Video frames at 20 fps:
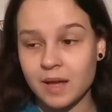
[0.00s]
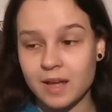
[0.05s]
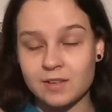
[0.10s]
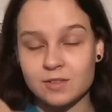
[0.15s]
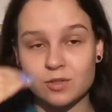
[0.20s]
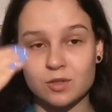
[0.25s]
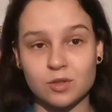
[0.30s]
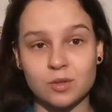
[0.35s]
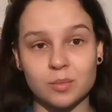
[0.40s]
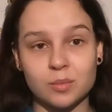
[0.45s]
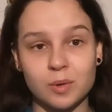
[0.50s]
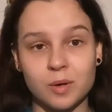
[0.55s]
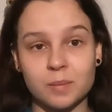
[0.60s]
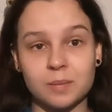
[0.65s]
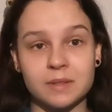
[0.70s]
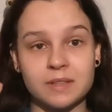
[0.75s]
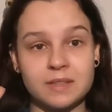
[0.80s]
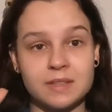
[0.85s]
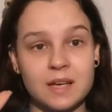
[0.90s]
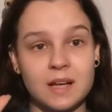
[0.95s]
as you can
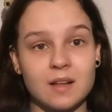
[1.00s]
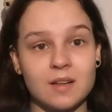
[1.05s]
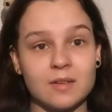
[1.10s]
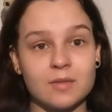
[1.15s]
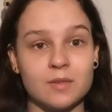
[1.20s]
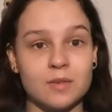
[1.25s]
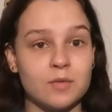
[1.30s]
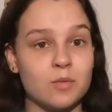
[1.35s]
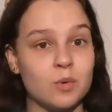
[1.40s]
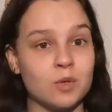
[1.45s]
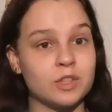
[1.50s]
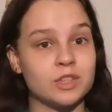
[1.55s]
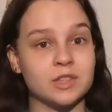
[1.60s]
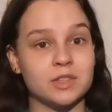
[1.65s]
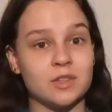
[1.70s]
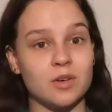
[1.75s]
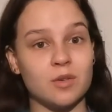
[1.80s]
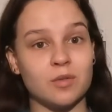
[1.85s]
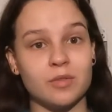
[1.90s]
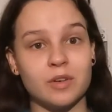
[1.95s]
probably tell if you've watched
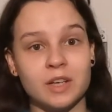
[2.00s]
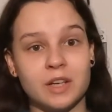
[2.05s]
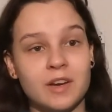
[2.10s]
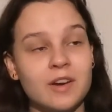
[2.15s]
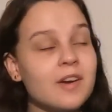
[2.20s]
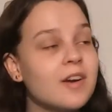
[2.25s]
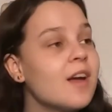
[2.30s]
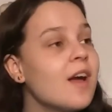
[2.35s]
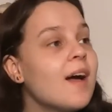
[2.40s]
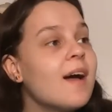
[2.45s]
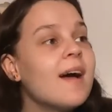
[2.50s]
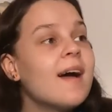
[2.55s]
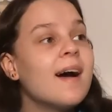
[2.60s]
this whole video.